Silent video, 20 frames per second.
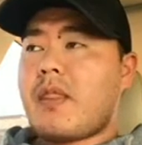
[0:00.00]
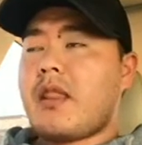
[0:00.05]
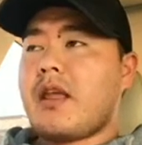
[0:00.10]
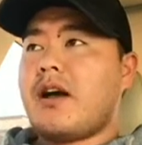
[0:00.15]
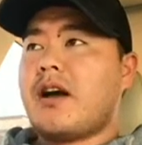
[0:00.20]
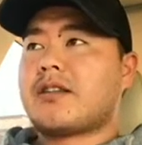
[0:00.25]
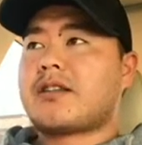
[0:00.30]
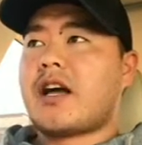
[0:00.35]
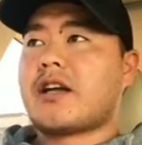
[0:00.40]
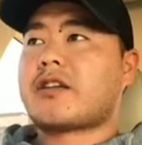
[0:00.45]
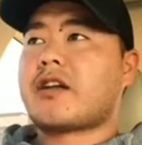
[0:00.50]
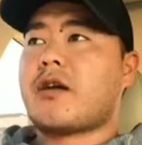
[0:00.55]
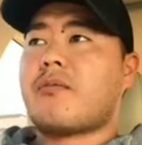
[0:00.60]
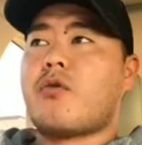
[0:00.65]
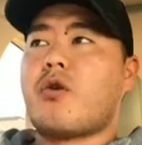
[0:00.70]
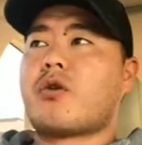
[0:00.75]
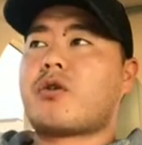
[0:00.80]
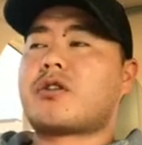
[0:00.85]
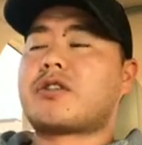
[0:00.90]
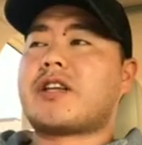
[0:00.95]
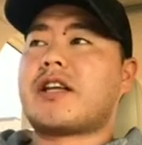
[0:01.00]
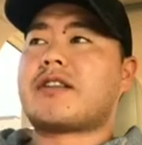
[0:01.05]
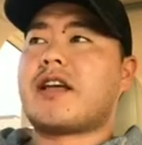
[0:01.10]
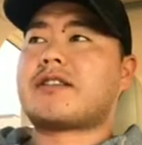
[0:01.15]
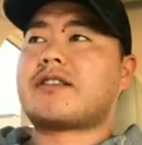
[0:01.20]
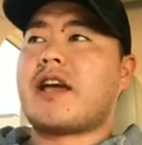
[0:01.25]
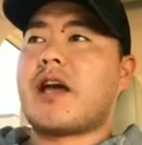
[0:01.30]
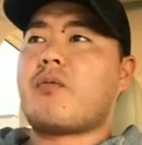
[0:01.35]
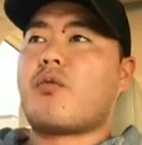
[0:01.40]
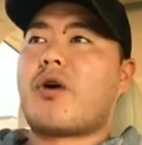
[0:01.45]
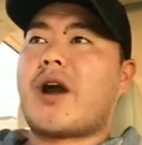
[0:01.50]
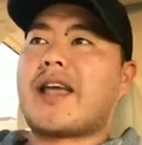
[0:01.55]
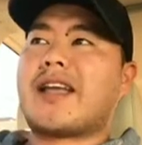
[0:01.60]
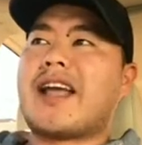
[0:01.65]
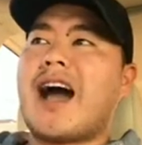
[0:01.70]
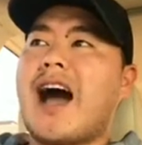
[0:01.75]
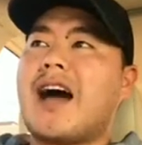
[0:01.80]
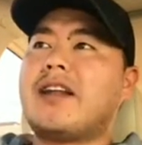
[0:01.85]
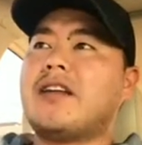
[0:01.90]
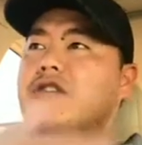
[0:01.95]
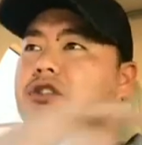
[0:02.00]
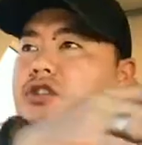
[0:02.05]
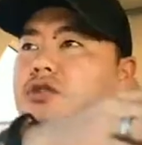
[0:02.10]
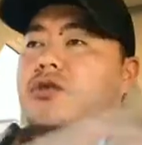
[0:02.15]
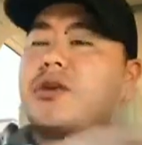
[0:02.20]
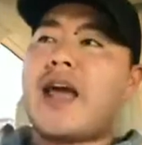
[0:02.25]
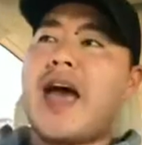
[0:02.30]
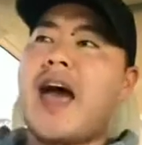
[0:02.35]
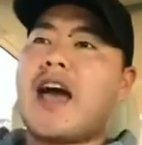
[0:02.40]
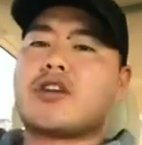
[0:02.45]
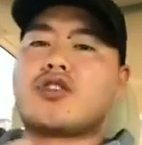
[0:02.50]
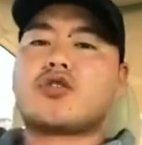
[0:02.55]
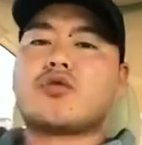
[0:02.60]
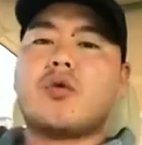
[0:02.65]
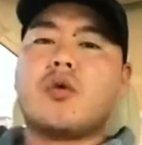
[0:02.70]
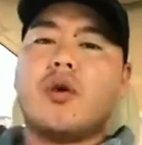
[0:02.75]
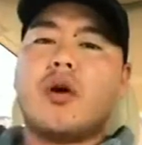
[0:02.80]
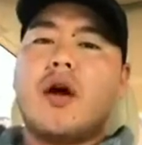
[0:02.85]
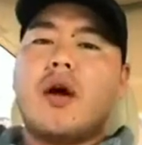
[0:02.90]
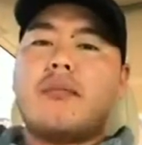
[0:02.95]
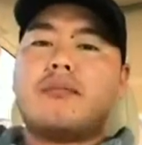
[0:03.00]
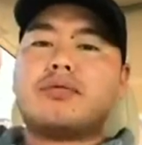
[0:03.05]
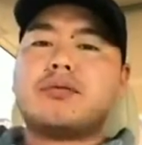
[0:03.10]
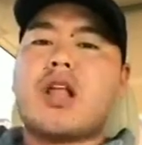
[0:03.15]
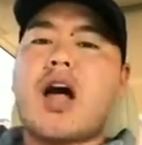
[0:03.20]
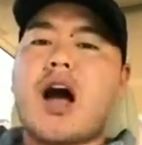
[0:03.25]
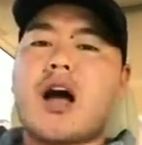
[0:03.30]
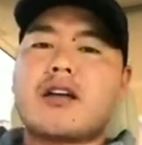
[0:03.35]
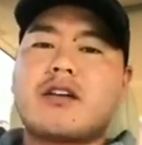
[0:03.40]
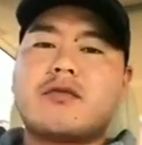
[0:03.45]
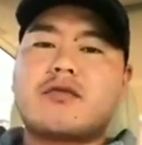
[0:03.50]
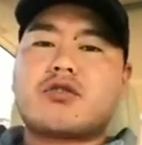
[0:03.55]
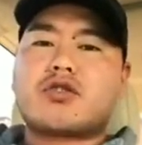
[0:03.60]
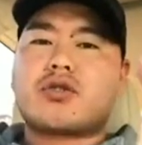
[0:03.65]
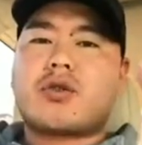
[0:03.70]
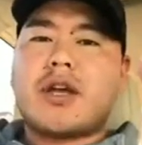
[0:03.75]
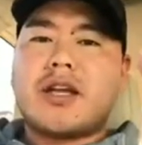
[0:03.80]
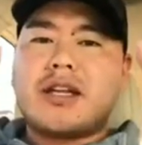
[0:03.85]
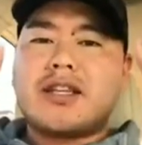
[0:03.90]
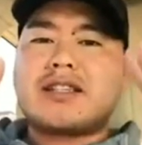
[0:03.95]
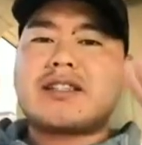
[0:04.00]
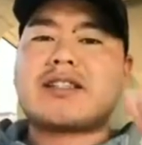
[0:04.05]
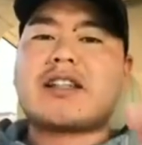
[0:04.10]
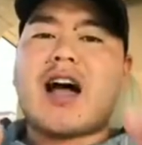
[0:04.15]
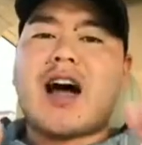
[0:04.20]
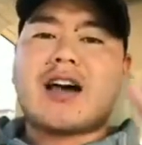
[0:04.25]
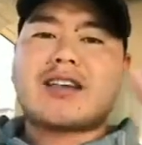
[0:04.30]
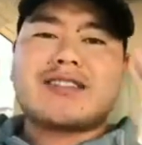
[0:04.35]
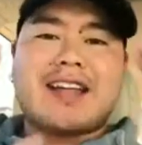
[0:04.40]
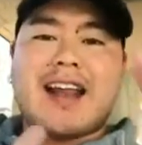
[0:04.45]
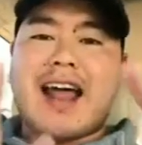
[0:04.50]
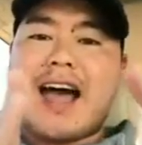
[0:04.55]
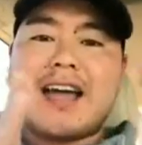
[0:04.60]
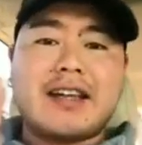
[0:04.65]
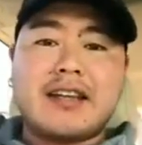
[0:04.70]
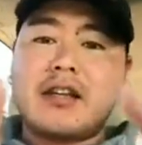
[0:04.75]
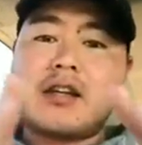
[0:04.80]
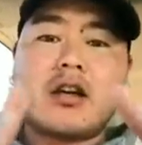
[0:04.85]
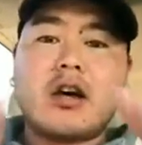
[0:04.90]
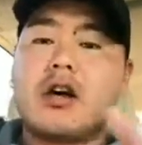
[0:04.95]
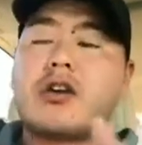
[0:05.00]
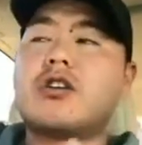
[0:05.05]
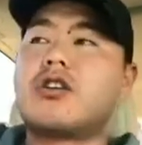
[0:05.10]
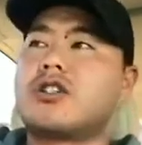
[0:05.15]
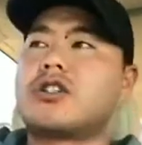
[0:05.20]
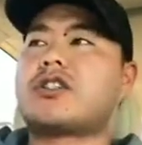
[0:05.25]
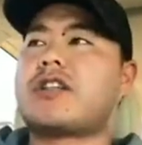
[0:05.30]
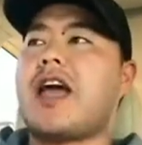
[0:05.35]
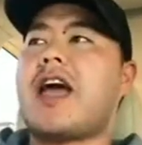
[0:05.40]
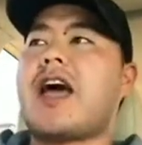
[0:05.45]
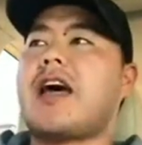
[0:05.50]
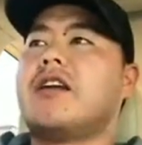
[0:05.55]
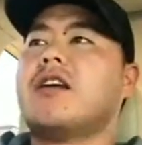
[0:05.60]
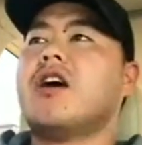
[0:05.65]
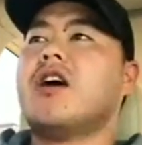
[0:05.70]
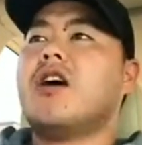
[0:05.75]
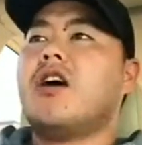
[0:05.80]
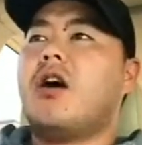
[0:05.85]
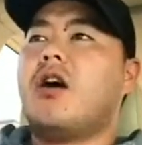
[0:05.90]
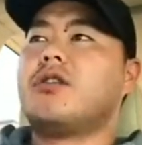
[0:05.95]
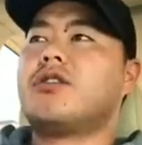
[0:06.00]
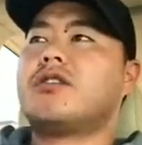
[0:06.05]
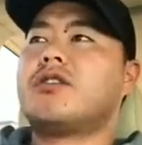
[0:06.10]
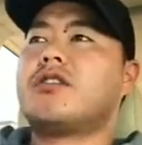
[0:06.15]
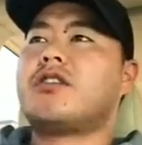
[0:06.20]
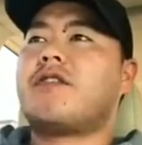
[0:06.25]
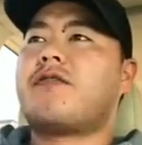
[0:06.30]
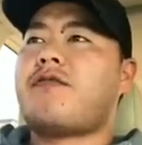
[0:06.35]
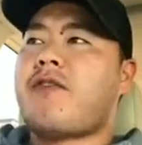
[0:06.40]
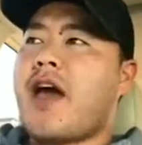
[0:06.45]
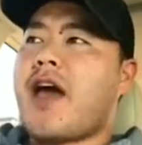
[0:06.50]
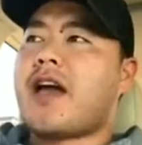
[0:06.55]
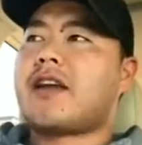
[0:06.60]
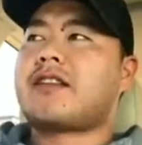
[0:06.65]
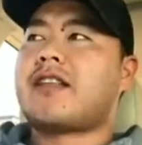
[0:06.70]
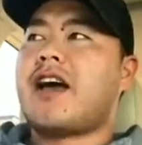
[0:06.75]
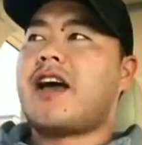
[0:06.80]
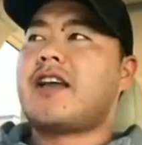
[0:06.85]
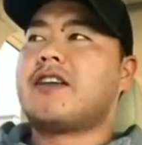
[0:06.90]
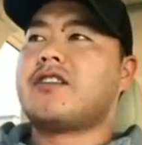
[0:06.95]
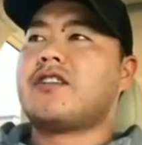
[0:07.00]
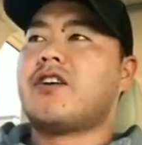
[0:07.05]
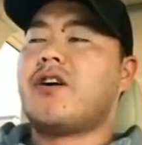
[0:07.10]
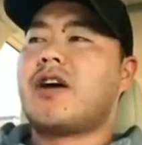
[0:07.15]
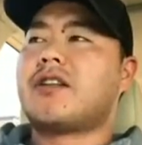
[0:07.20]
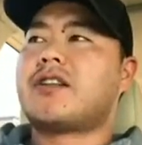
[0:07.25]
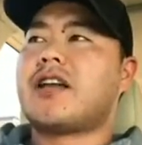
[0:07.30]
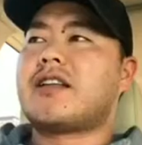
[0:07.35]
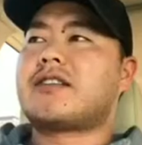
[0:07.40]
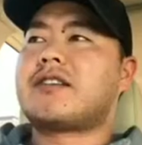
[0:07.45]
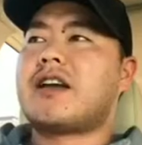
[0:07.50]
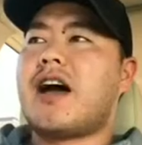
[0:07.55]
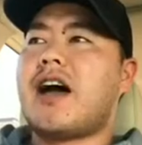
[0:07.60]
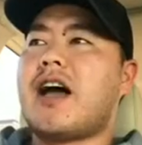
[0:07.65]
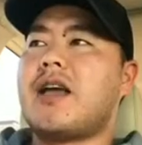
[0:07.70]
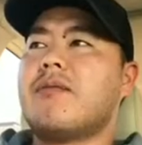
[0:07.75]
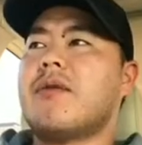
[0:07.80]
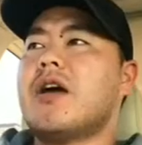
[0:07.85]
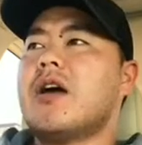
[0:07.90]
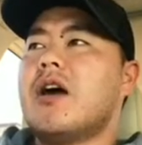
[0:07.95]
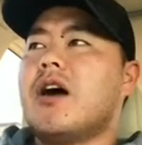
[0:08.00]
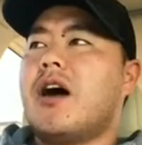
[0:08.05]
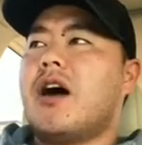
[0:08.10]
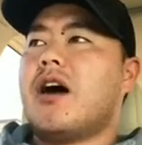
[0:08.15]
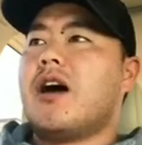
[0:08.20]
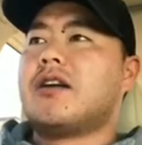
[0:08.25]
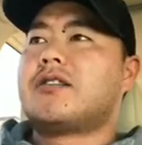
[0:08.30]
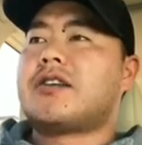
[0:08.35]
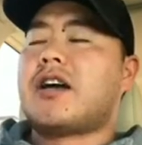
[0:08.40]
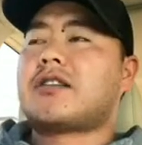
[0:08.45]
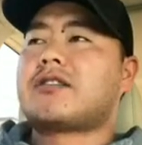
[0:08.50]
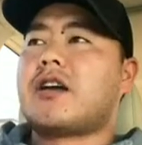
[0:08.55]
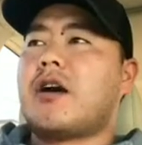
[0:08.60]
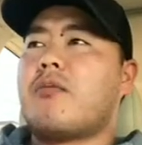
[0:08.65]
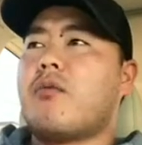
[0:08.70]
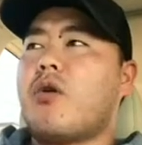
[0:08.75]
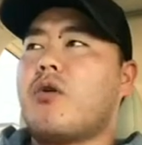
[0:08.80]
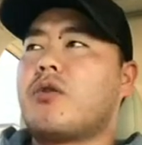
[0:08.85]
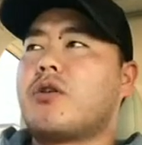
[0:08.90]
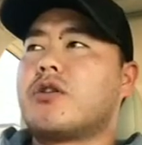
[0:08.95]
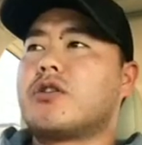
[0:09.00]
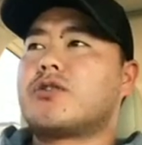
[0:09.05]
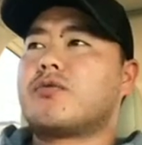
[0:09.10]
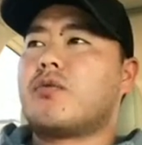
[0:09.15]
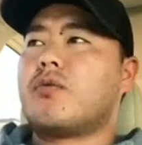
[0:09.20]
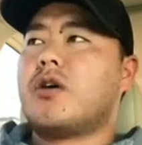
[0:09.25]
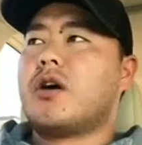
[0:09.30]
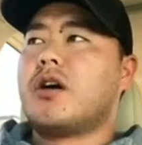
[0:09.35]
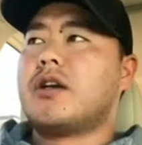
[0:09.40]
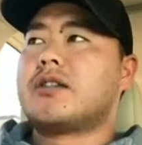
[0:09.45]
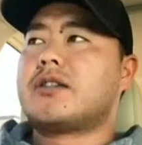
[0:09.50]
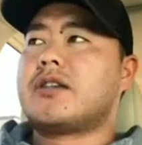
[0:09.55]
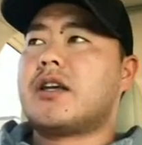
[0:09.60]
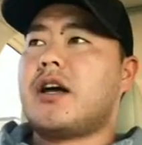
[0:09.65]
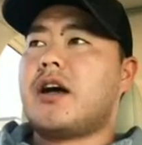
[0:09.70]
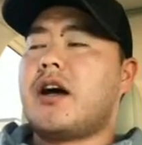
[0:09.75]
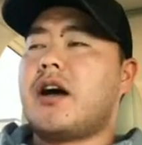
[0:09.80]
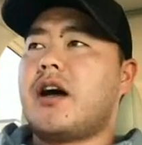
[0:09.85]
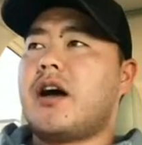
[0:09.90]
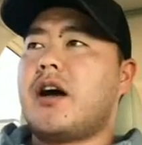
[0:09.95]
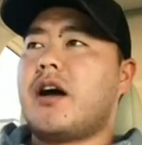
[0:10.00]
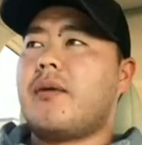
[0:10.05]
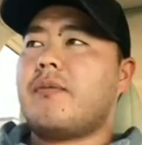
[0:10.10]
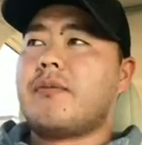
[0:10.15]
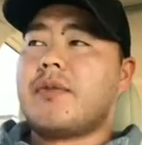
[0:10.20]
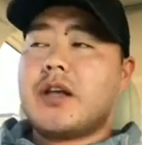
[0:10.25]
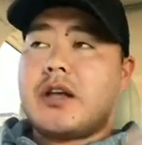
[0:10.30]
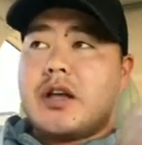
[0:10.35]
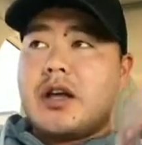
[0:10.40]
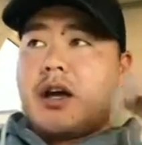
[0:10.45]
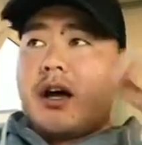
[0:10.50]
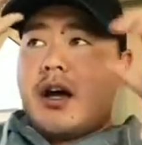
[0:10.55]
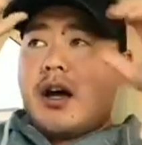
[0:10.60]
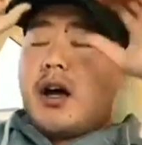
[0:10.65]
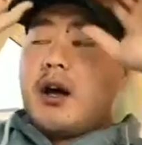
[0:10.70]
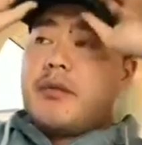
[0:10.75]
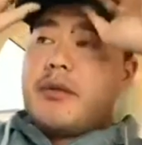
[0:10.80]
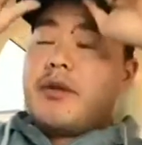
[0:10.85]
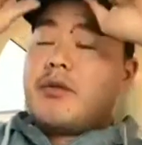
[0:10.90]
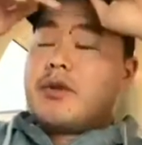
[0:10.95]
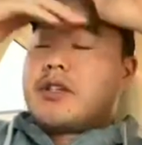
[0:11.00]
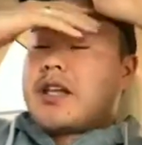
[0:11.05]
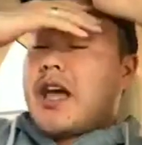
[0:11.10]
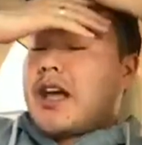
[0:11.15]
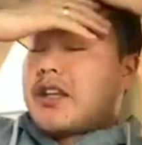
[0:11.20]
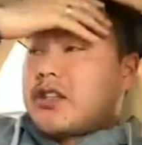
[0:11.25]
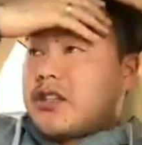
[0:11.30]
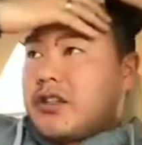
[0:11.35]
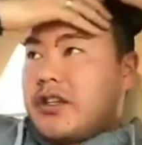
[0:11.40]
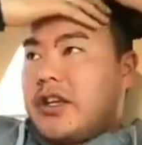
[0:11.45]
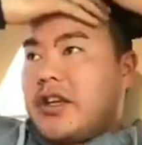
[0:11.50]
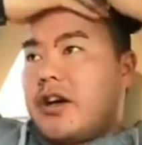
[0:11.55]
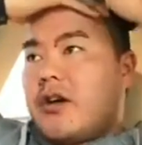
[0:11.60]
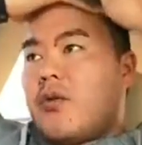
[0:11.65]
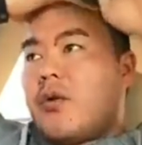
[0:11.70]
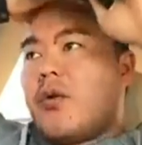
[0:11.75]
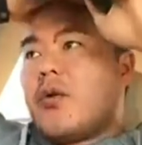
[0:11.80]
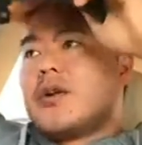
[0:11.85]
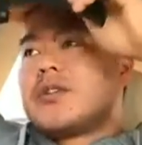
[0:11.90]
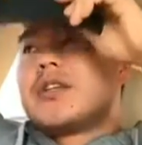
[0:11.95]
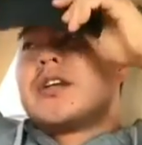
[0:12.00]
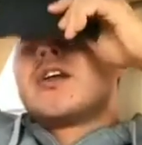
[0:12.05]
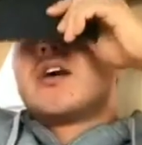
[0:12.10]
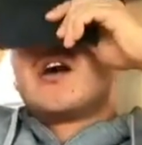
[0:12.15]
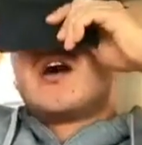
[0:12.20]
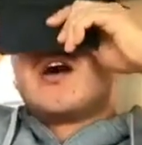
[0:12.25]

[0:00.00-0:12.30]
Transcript: uh, Tata Motors at that time where I got into an actual block of trading stocks that I didn't understand. Other than the fact that, you know, at that time, uh, Tata Motors was, um, um, it was actually, uh, what was it?